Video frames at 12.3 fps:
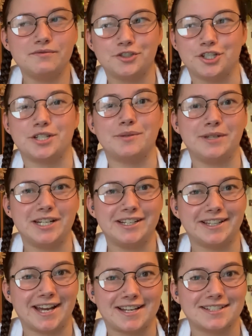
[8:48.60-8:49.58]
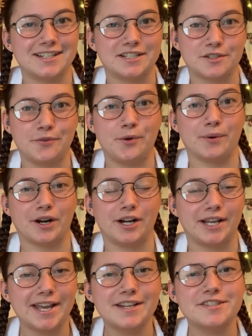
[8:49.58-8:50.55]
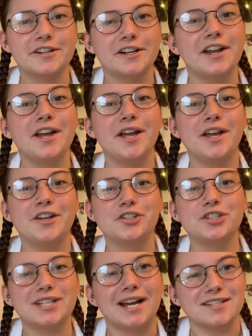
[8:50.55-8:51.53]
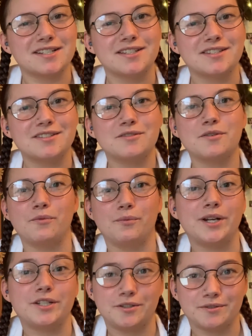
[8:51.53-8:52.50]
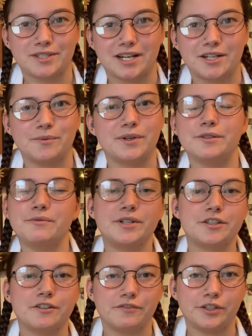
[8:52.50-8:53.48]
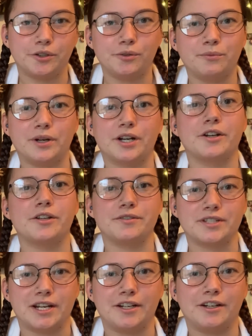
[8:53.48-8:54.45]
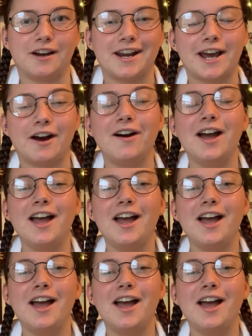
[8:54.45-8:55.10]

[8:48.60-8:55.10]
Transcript: just immediately asking us if we work on cancer, just ask us, what do you study? What, what's your field? What are you studying right now?